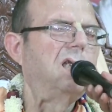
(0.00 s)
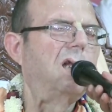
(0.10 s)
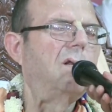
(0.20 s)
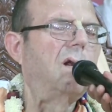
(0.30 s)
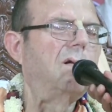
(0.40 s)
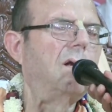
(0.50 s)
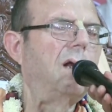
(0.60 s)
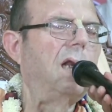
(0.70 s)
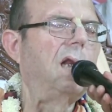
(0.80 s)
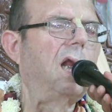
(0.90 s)
Some are from
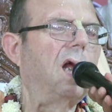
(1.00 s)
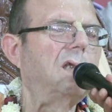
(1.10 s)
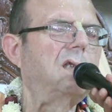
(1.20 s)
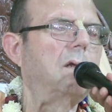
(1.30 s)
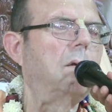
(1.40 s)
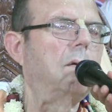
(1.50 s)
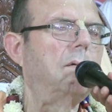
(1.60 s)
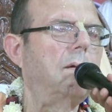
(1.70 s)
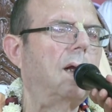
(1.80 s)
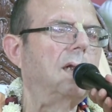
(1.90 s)
India, some are
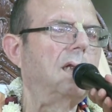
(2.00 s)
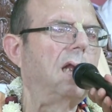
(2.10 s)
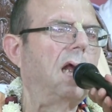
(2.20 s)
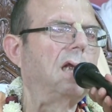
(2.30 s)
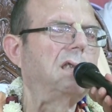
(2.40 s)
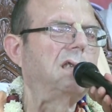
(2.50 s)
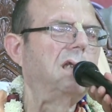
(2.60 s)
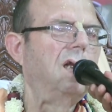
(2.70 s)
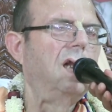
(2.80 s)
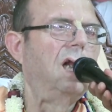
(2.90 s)
from Bangladesh,
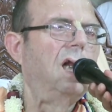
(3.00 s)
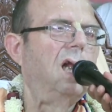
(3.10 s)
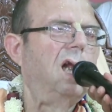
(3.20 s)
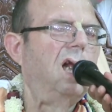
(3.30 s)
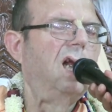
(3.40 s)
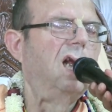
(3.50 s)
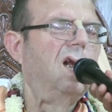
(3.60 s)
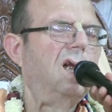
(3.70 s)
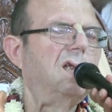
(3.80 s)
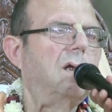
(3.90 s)

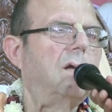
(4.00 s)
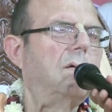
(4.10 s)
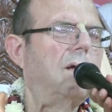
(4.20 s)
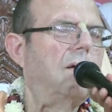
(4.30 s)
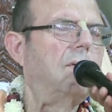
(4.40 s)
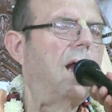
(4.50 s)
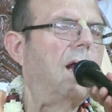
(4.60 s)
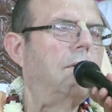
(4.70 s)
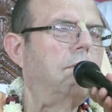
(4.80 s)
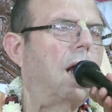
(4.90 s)
some are
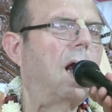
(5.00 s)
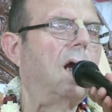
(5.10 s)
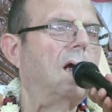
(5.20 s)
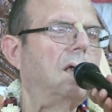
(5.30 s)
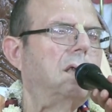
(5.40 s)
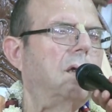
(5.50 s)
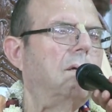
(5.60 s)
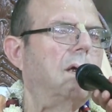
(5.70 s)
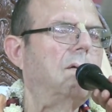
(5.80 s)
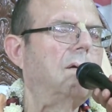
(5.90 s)
from Myanmar,
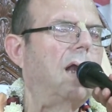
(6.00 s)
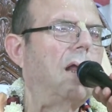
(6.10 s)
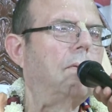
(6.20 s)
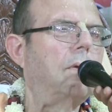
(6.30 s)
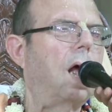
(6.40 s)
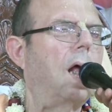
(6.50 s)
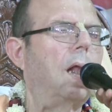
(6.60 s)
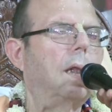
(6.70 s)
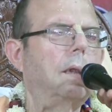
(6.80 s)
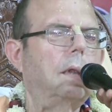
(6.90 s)
some are from Nepal.